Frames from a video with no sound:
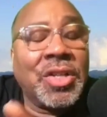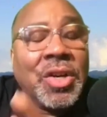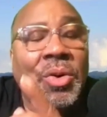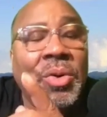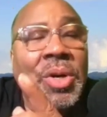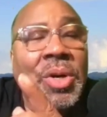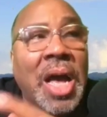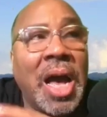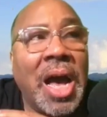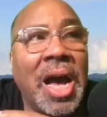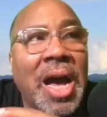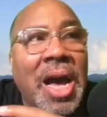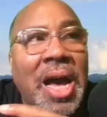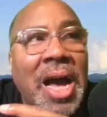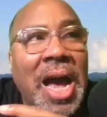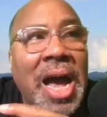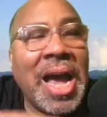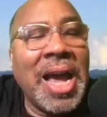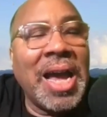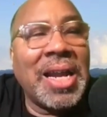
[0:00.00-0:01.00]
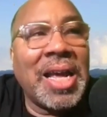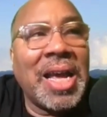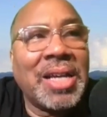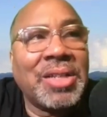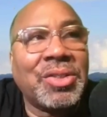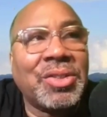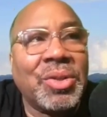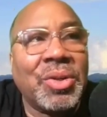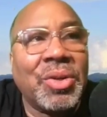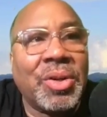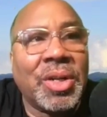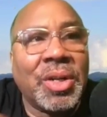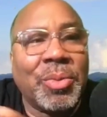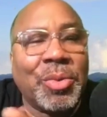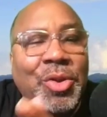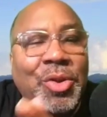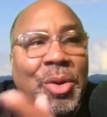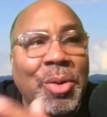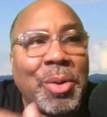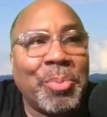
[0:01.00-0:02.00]
so uh, I had to ask you earlier, we're
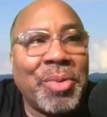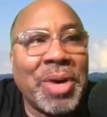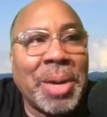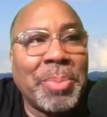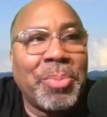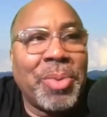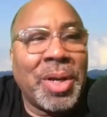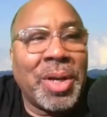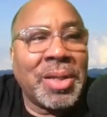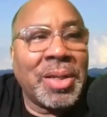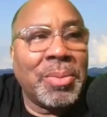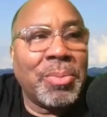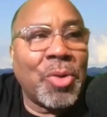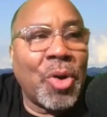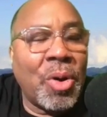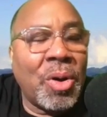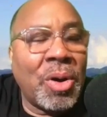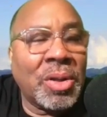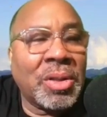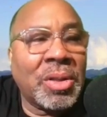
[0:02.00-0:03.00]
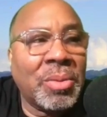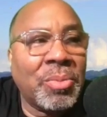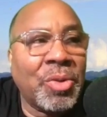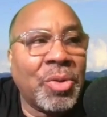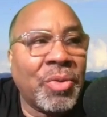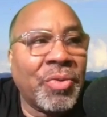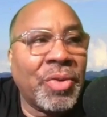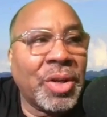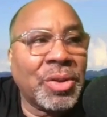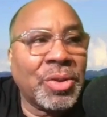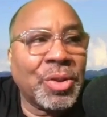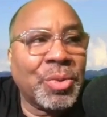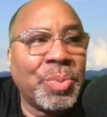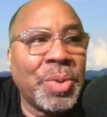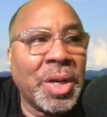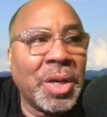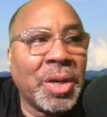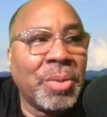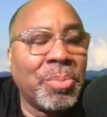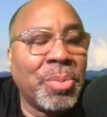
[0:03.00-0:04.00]
talking about Brad Butler, author, motivational
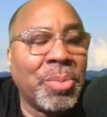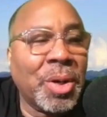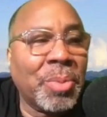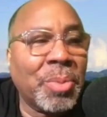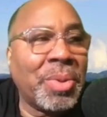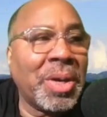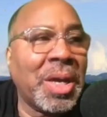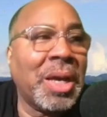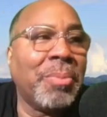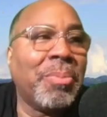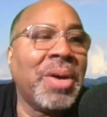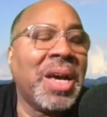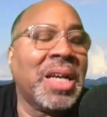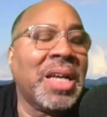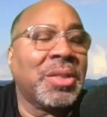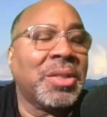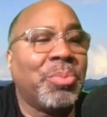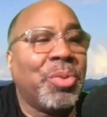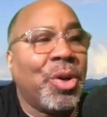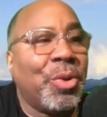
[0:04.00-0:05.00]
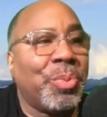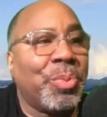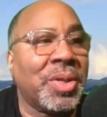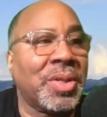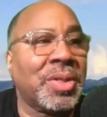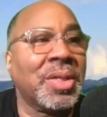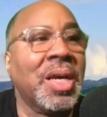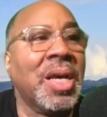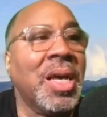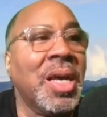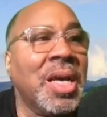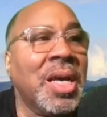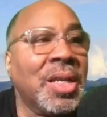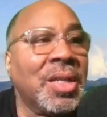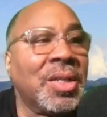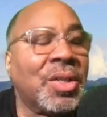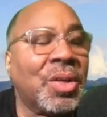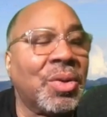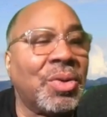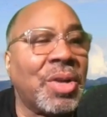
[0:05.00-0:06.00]
speaker, book, Pain, Passion, Purpose.
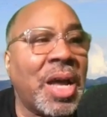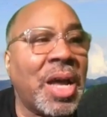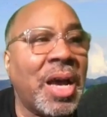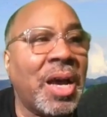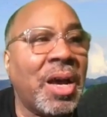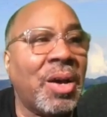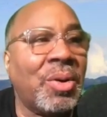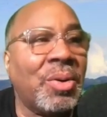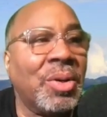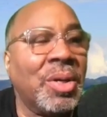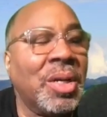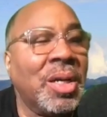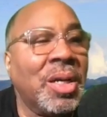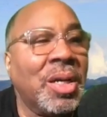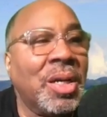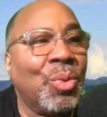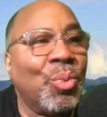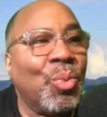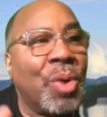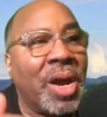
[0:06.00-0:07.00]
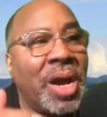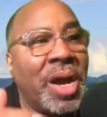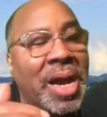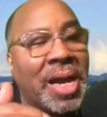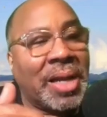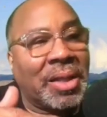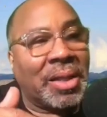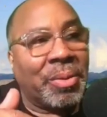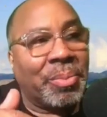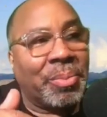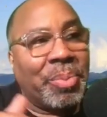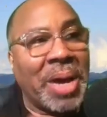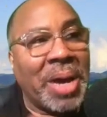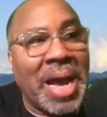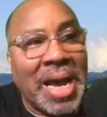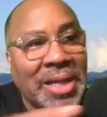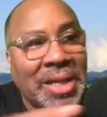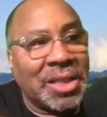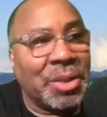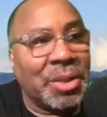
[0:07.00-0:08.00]
So now we're at the
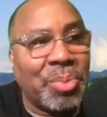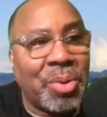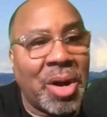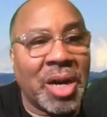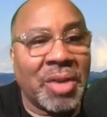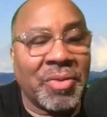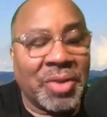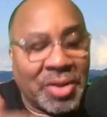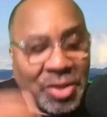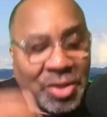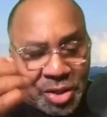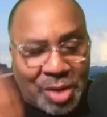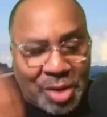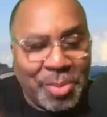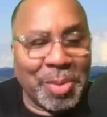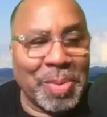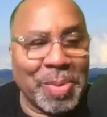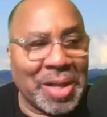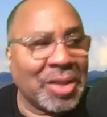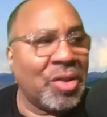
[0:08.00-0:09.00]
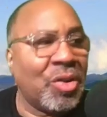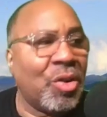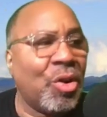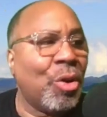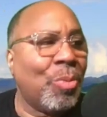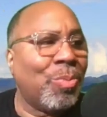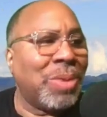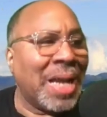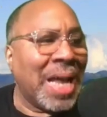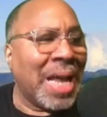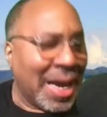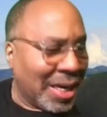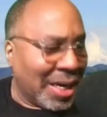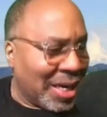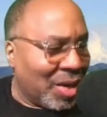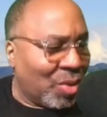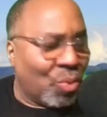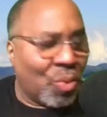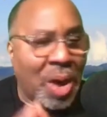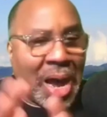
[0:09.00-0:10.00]
passion part of it. So tell me about the all black
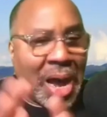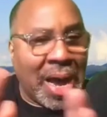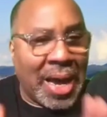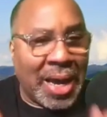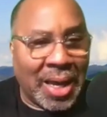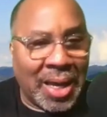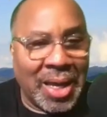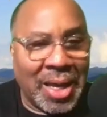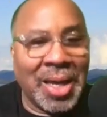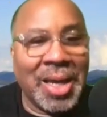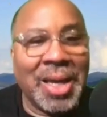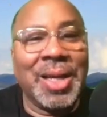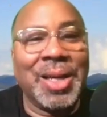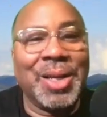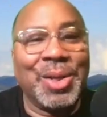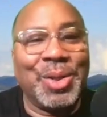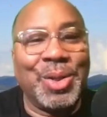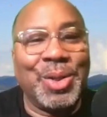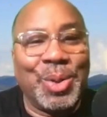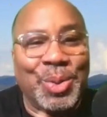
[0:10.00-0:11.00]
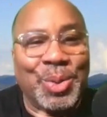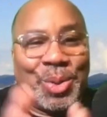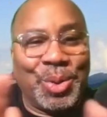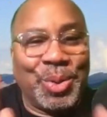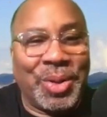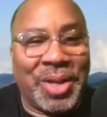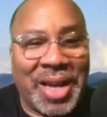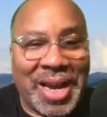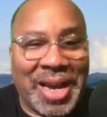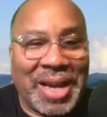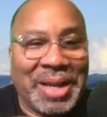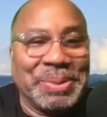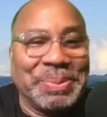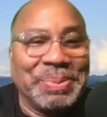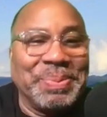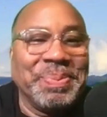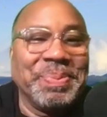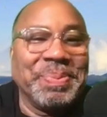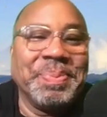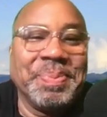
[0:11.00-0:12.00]
and why you do that.
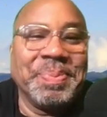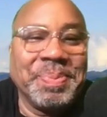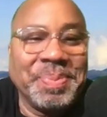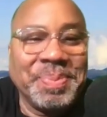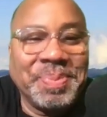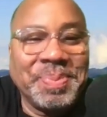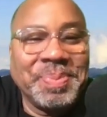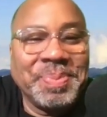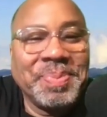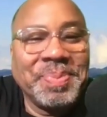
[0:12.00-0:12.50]
Uh,